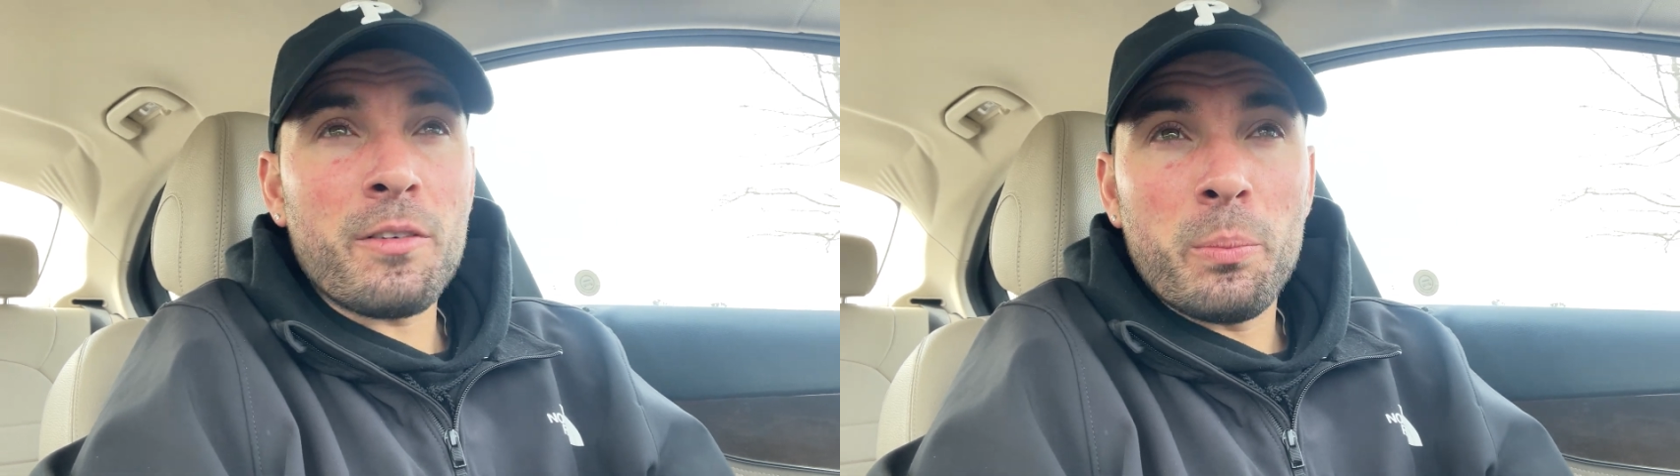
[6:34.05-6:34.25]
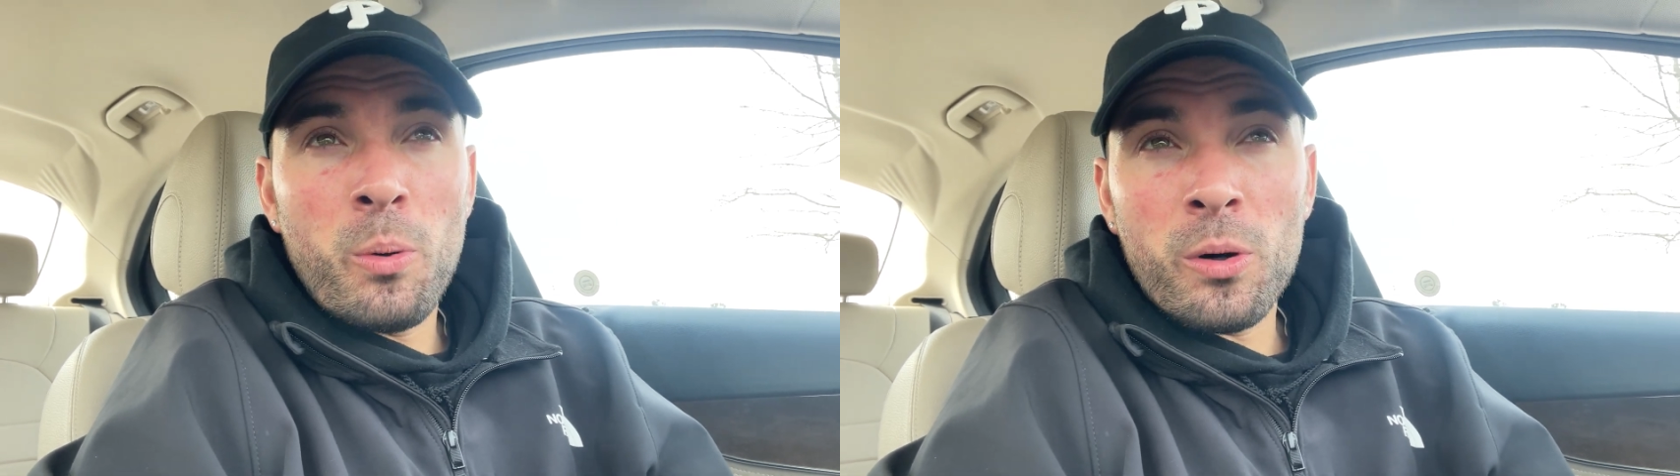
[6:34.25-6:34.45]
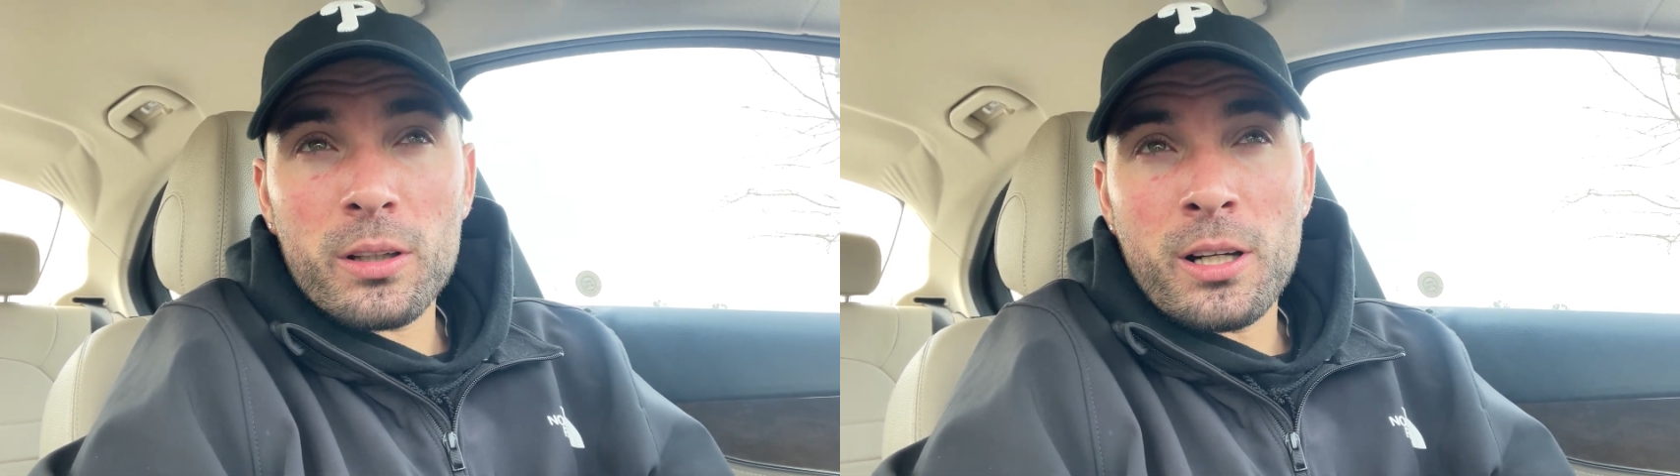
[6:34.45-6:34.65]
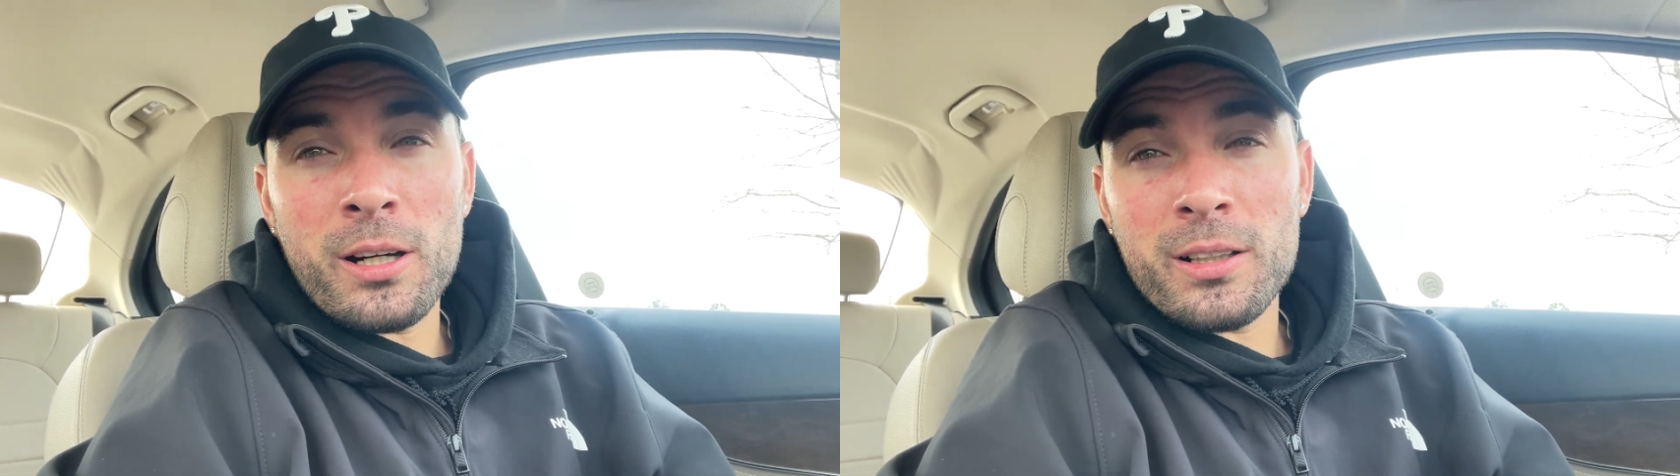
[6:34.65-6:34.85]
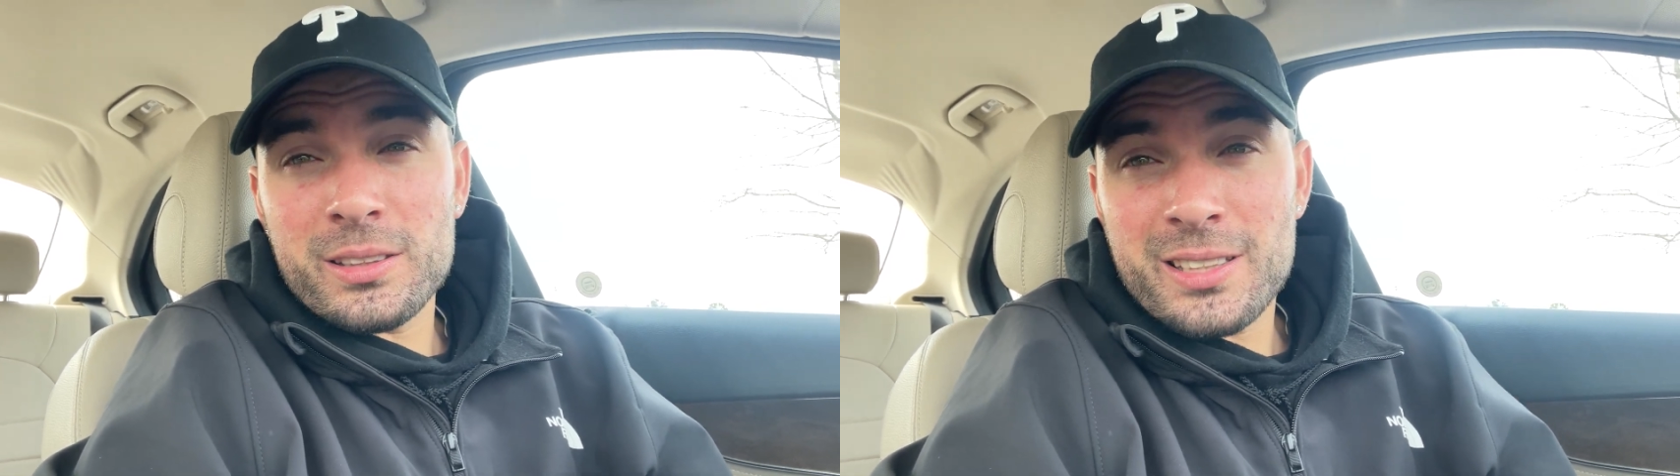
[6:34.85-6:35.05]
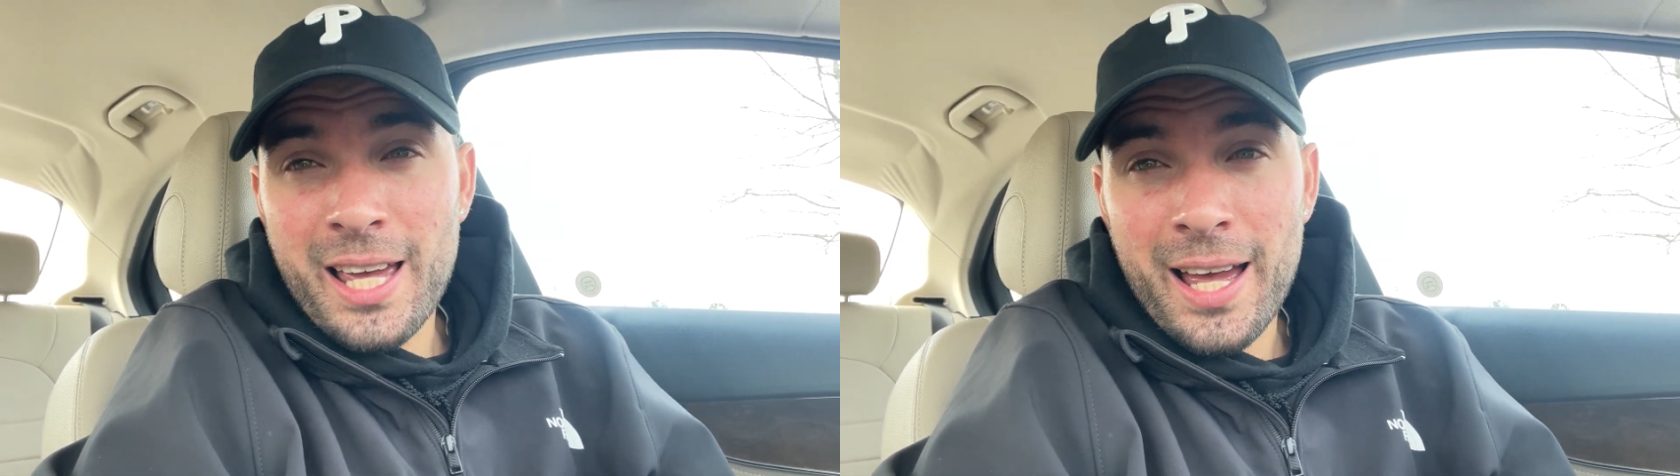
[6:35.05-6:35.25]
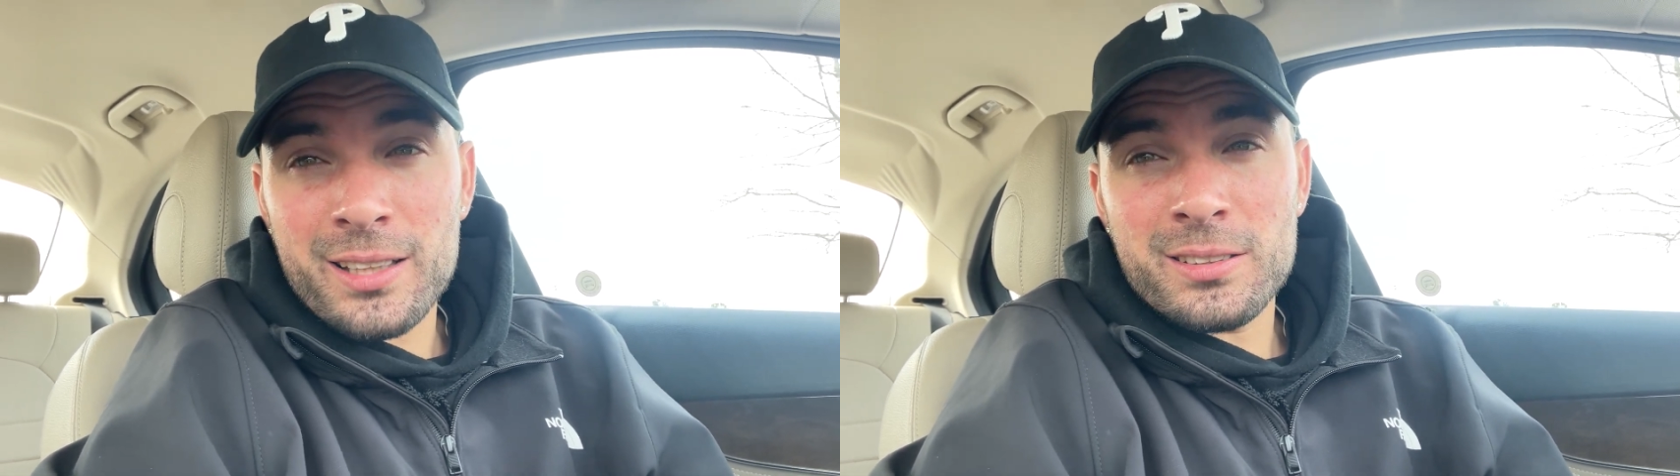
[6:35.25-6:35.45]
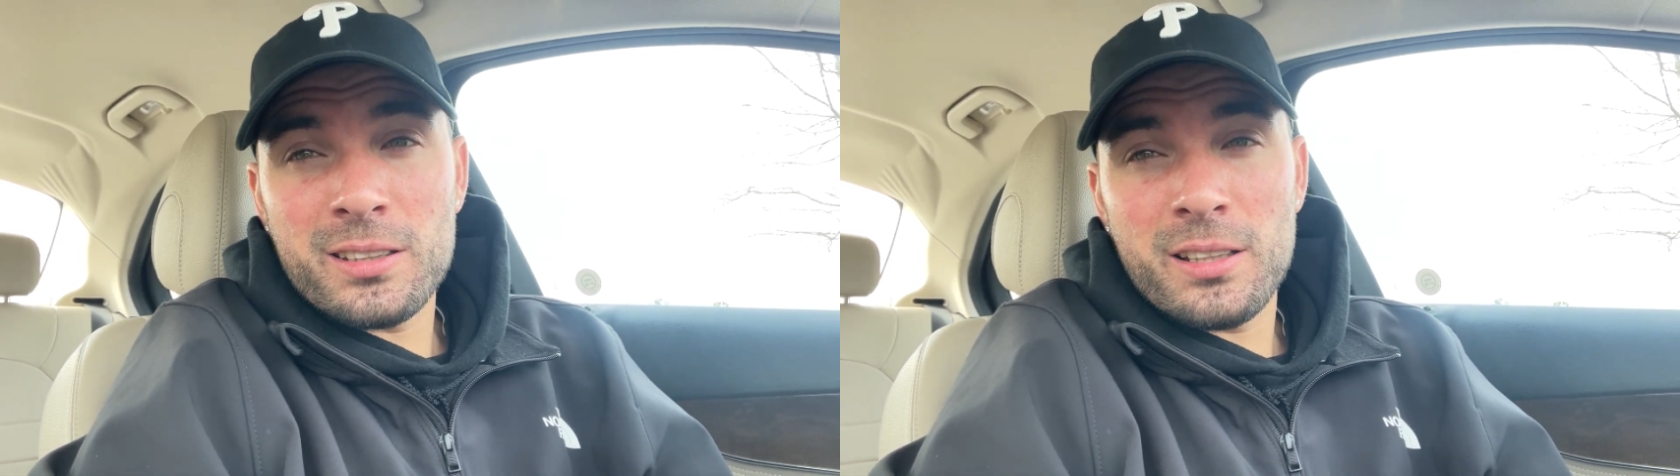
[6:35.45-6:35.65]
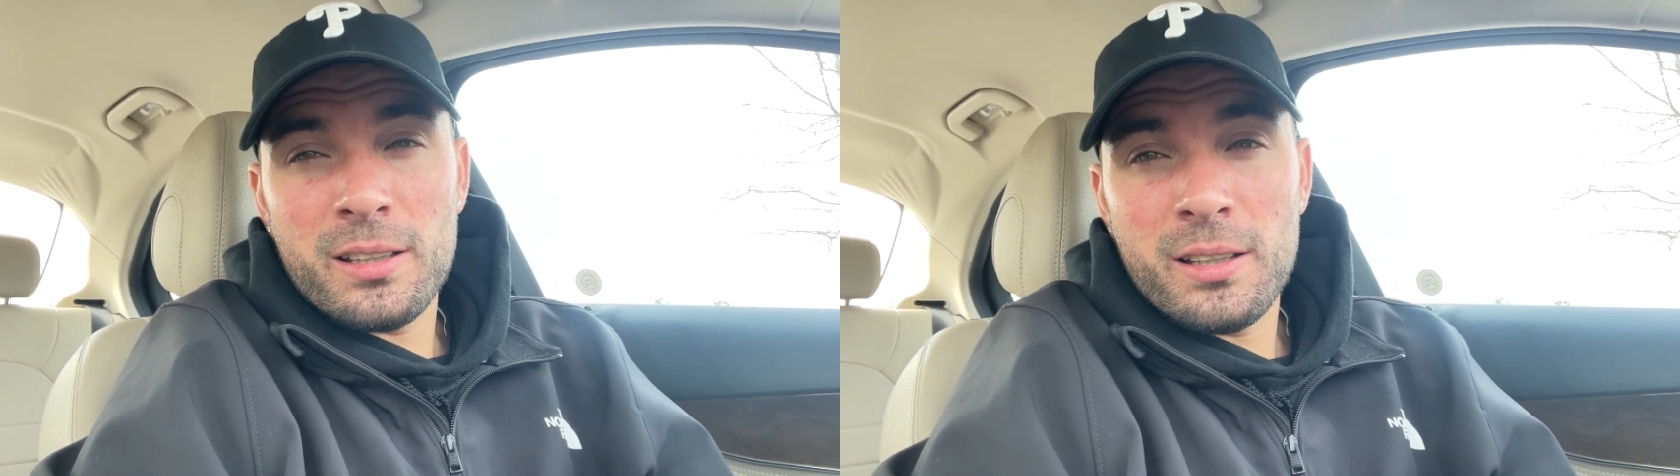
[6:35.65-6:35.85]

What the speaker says: report card test.